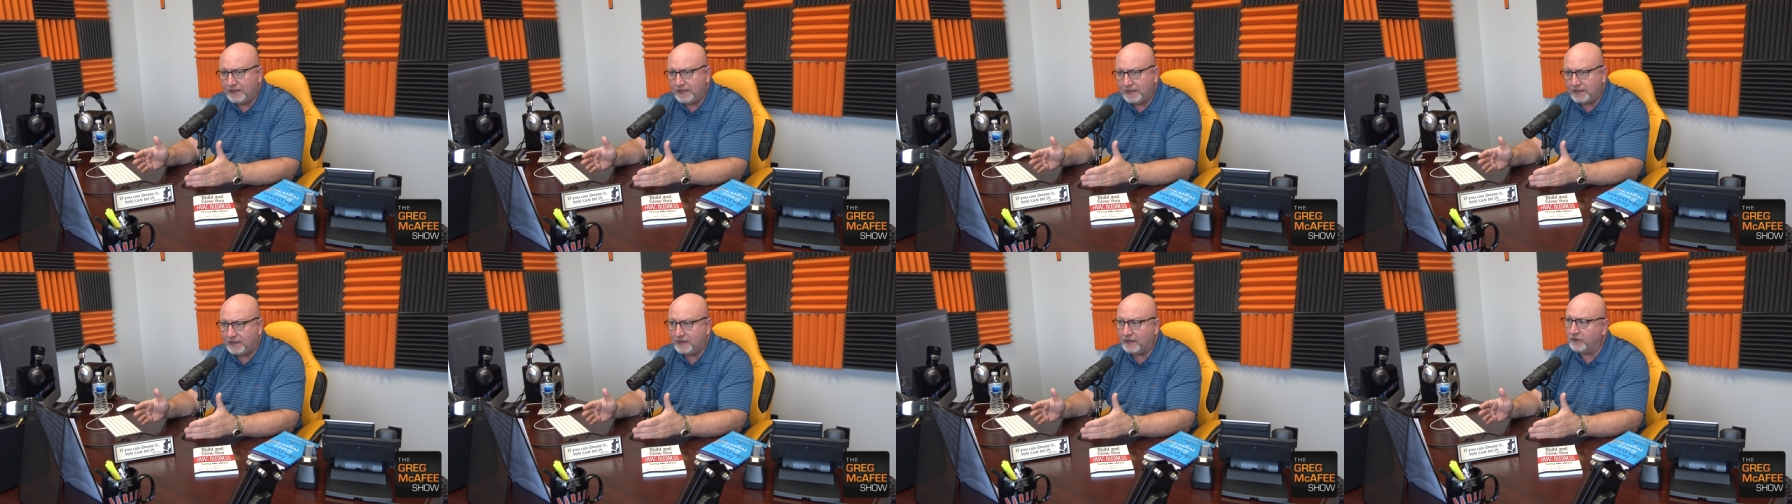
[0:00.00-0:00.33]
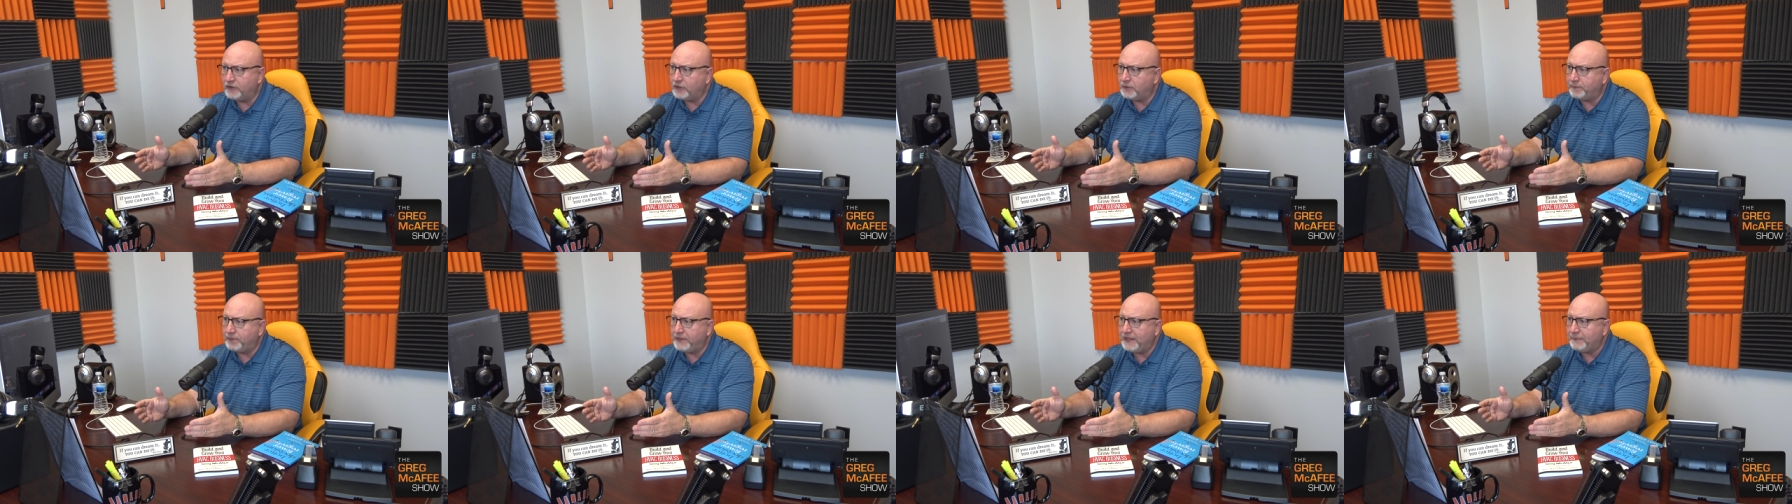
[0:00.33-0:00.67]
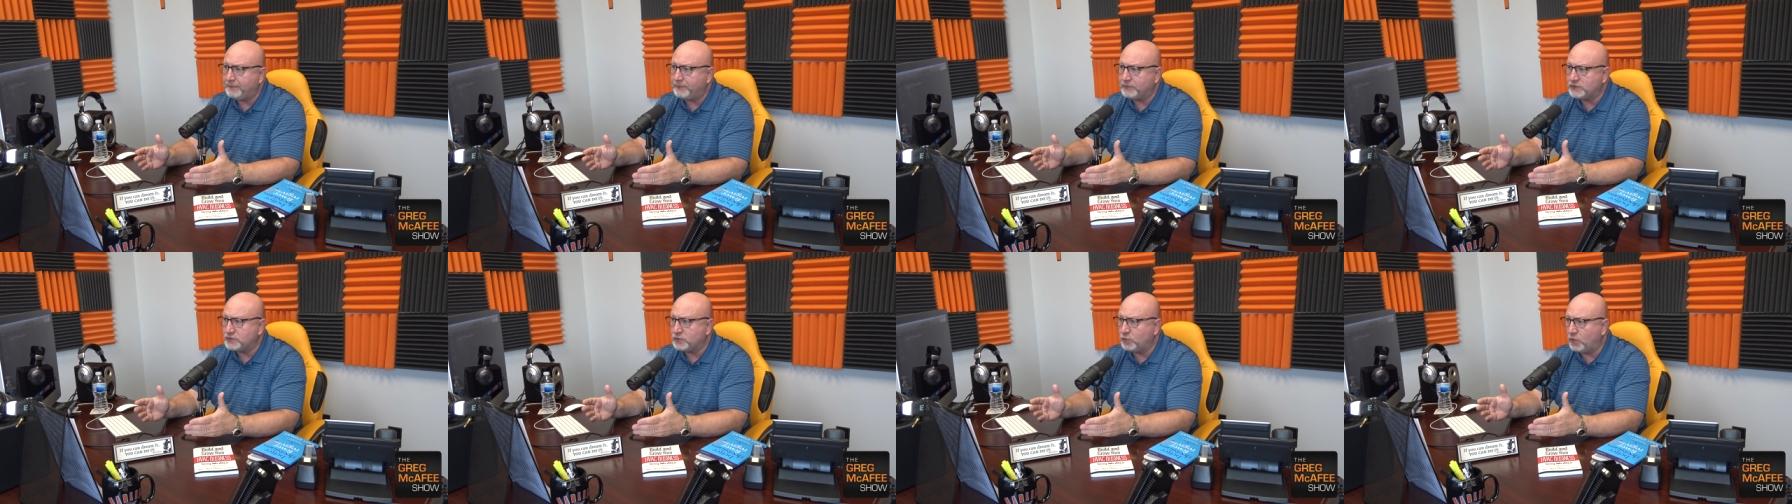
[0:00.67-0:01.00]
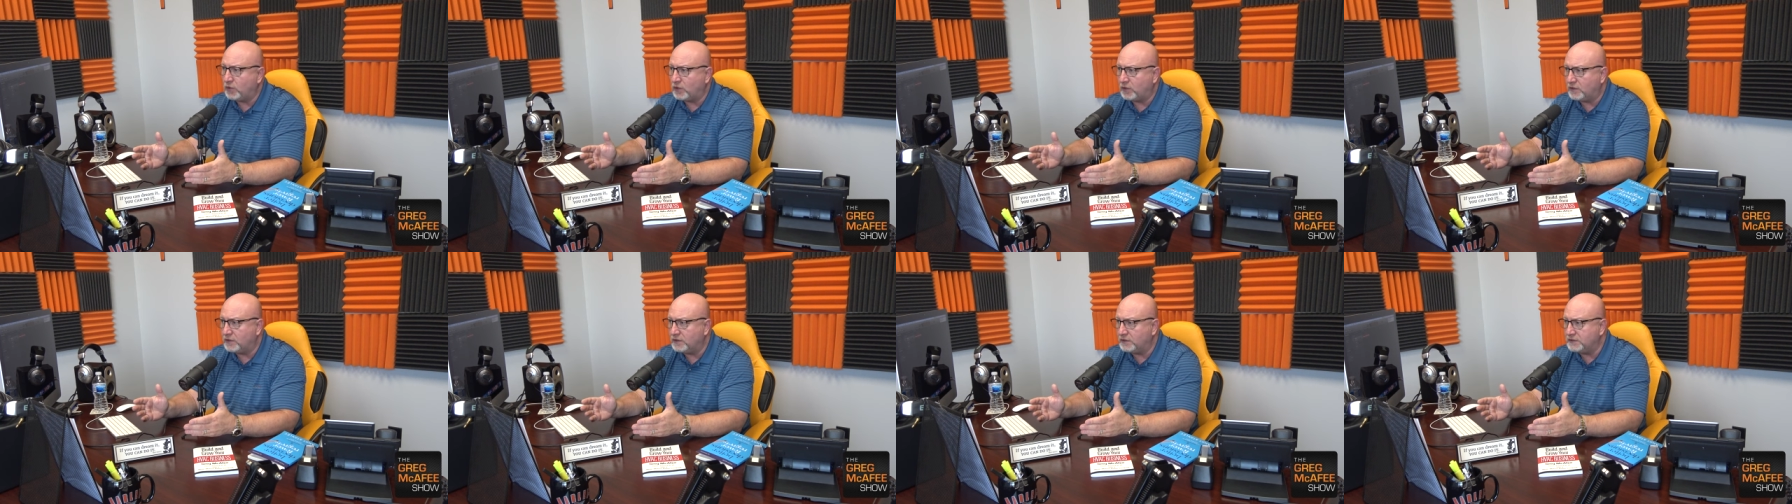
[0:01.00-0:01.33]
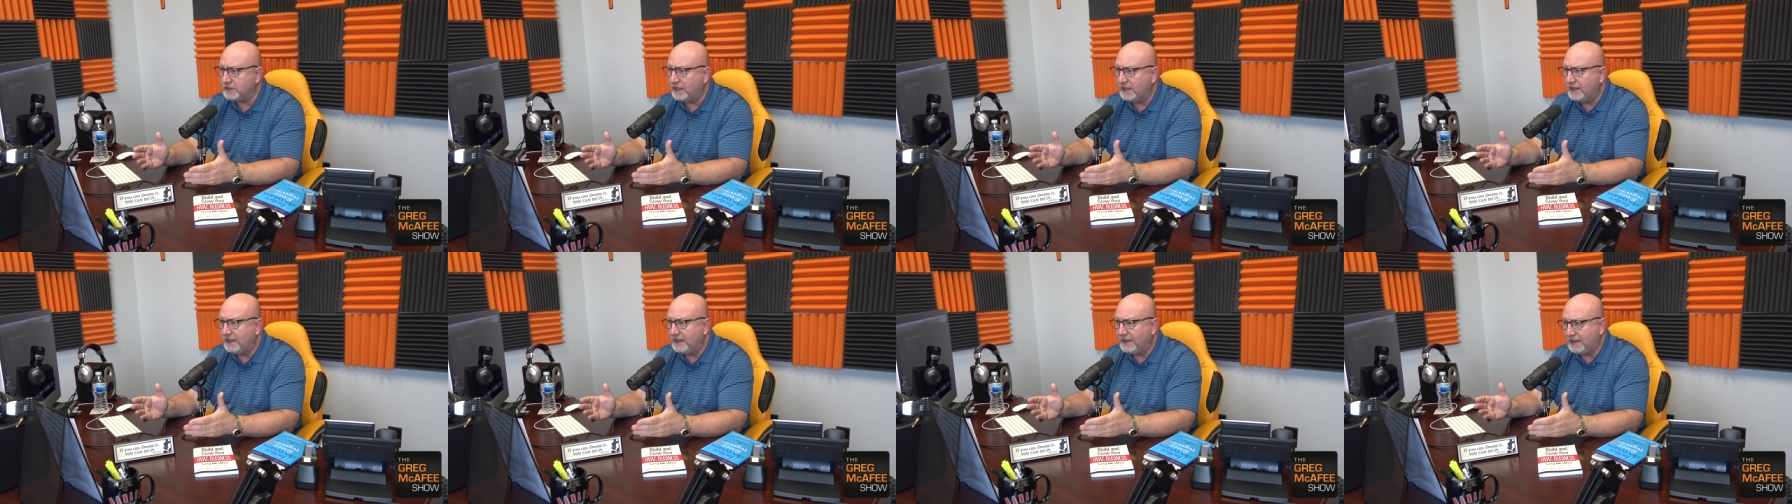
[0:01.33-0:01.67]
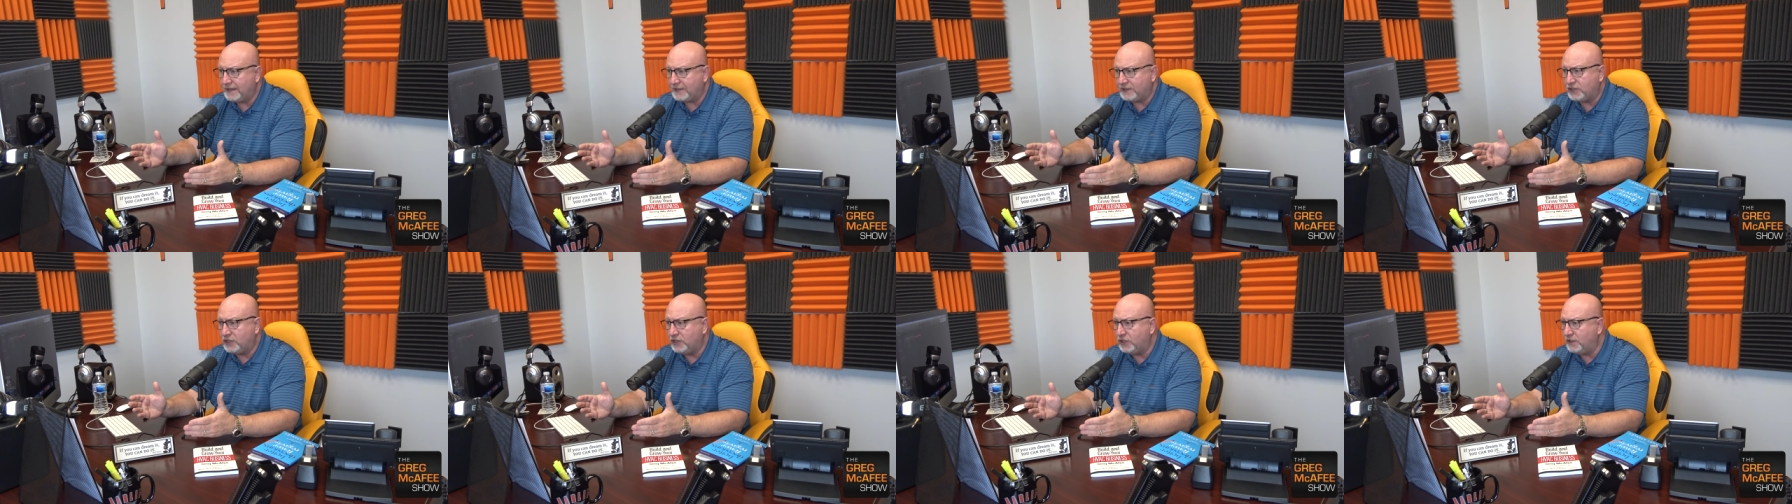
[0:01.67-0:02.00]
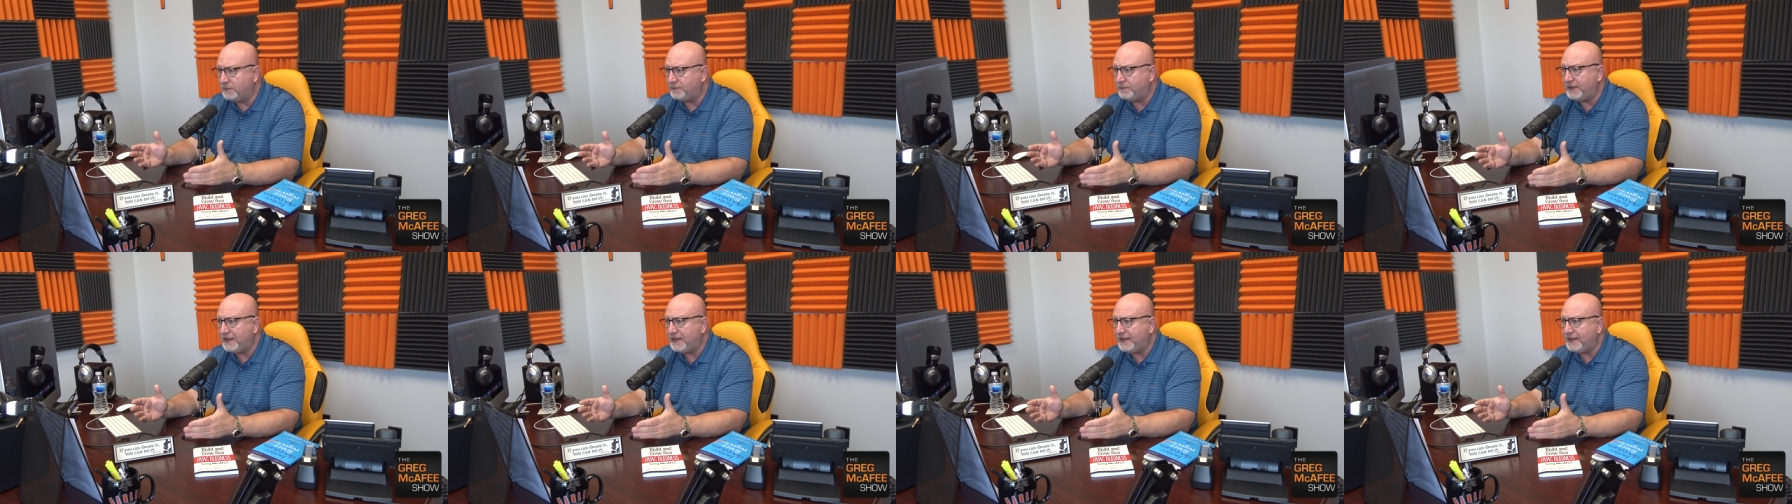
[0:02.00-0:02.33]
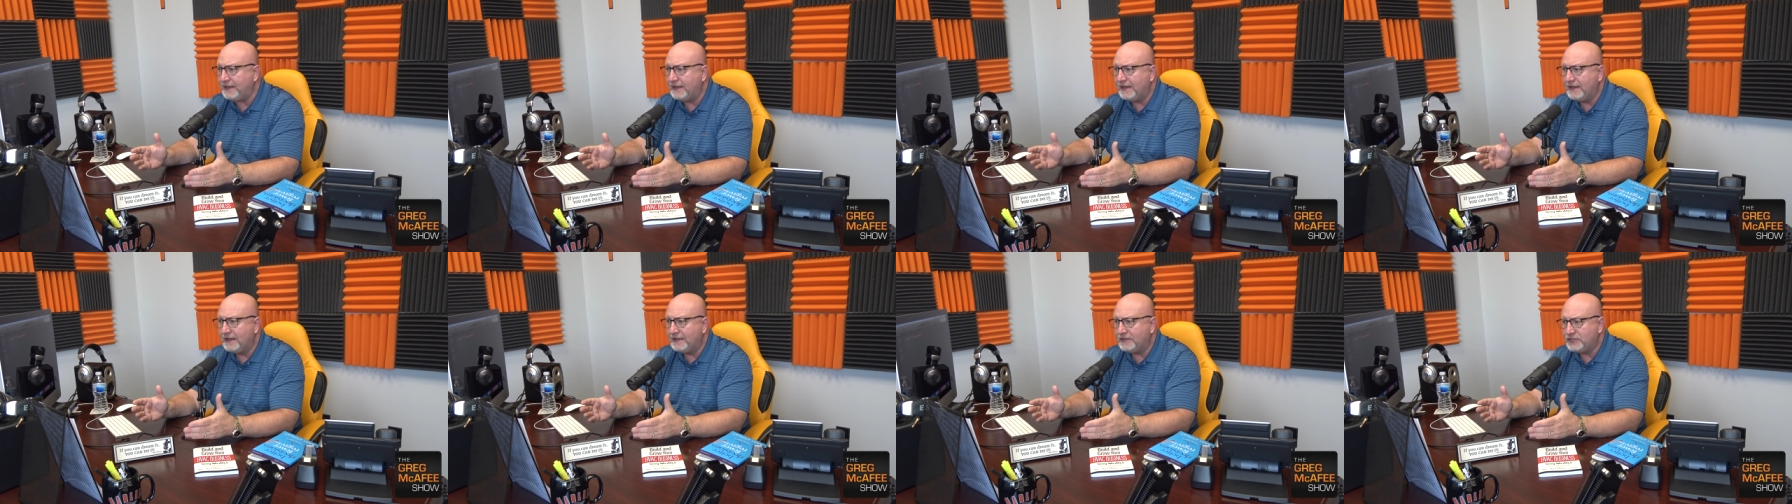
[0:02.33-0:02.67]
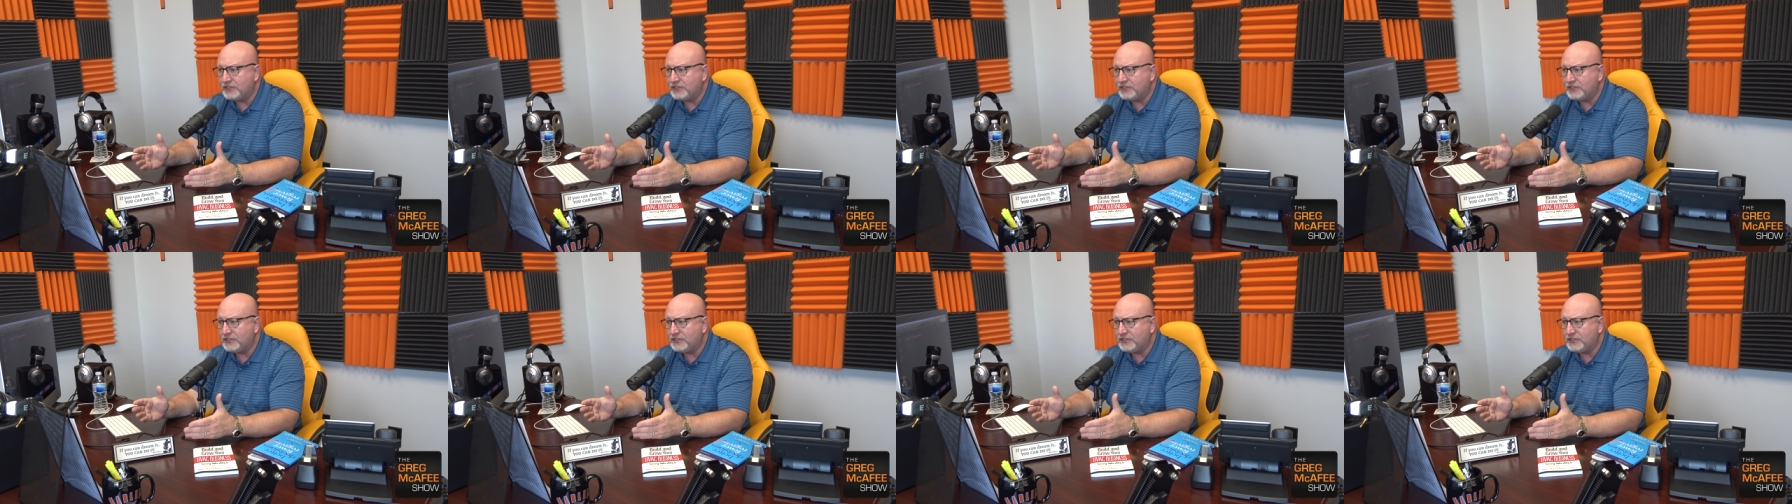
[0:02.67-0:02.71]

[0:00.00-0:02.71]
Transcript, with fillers: In other people's world, it could be